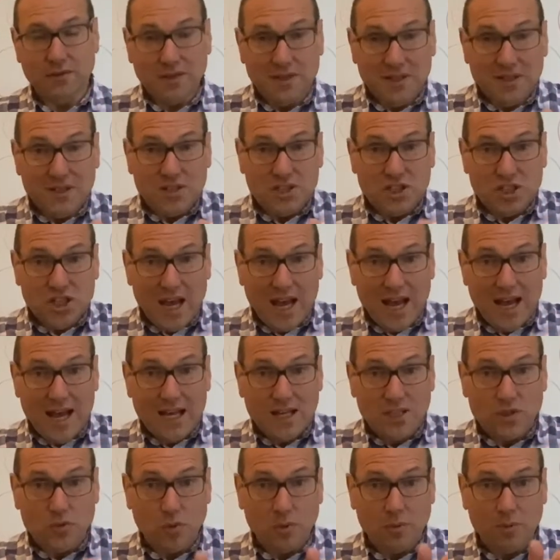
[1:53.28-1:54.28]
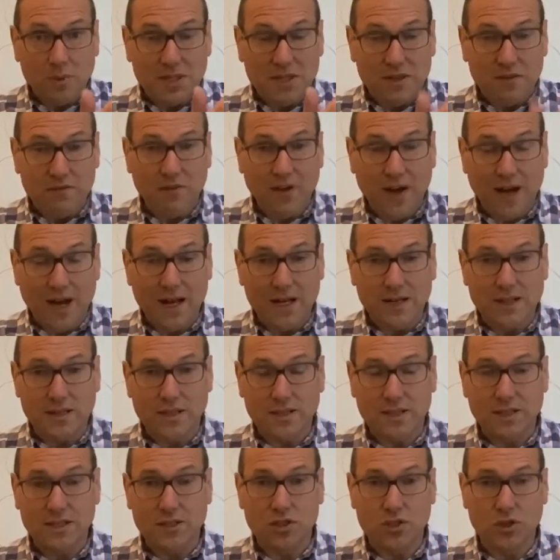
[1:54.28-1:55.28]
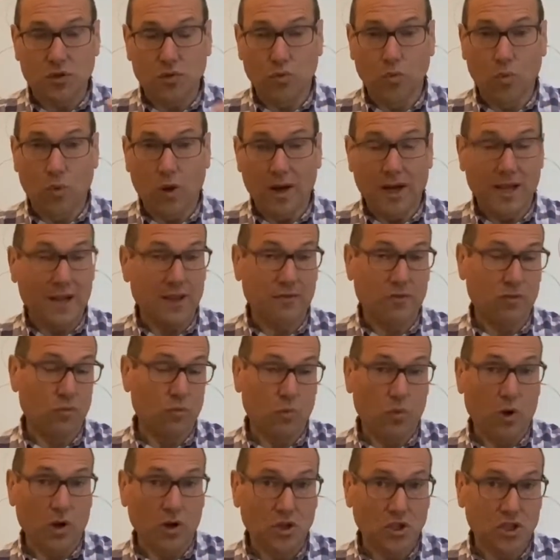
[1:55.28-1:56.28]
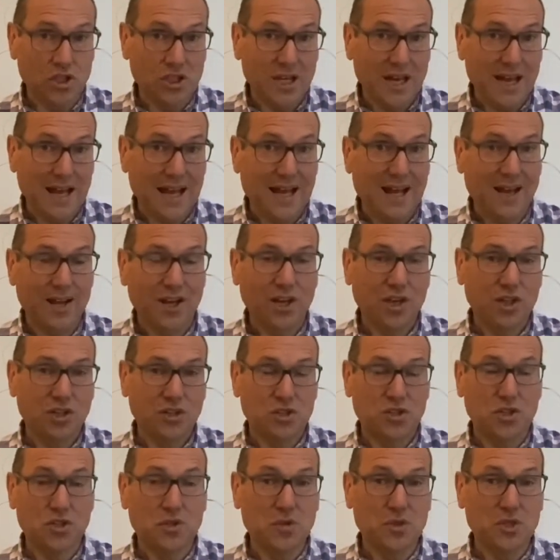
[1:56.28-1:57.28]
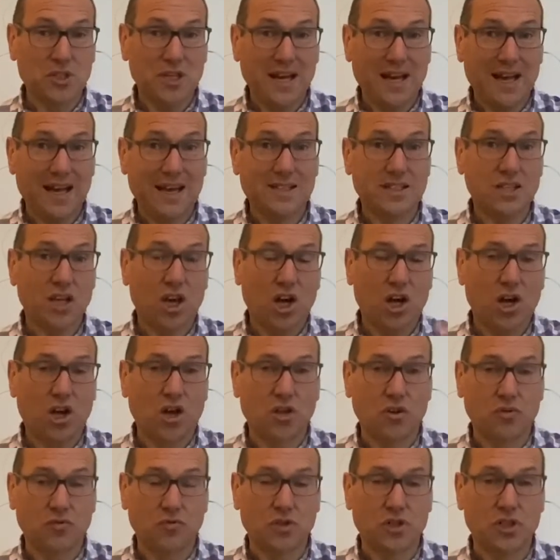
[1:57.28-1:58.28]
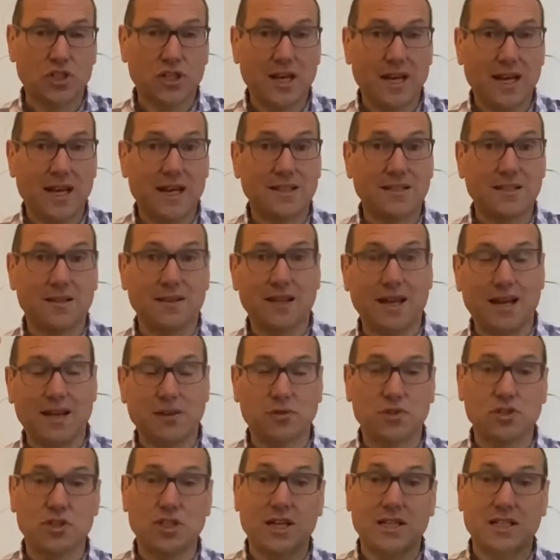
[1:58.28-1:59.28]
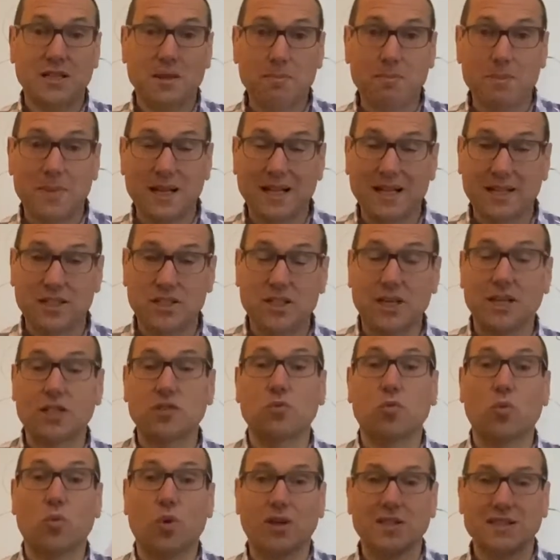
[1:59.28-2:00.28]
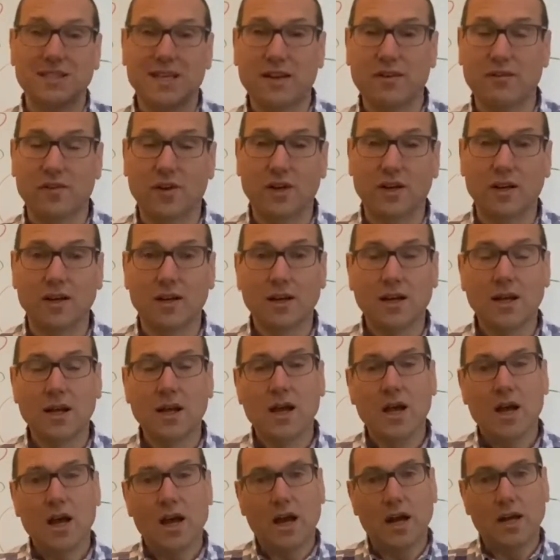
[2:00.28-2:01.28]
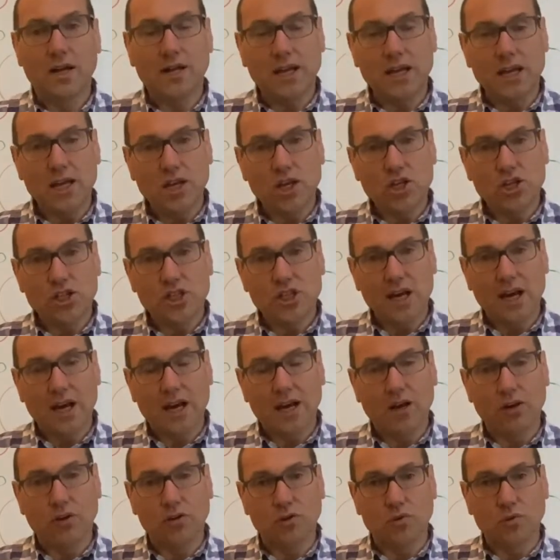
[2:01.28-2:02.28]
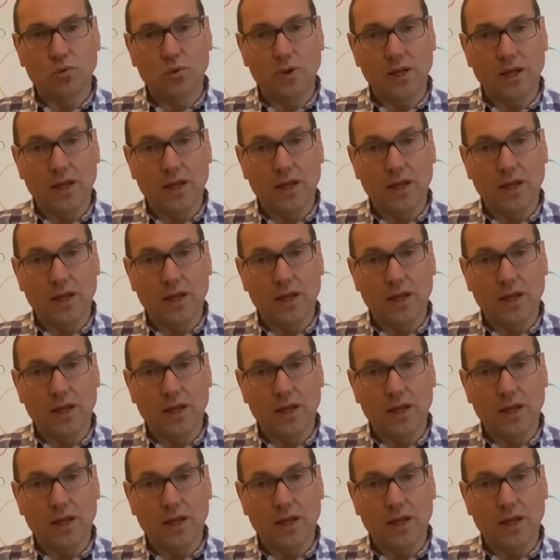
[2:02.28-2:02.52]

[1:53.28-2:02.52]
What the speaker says: shares will be divided into even 1 share, 2 shares, 100 shares, 1,000 shares, 1,000,000 shares, whatever. And each shareholder will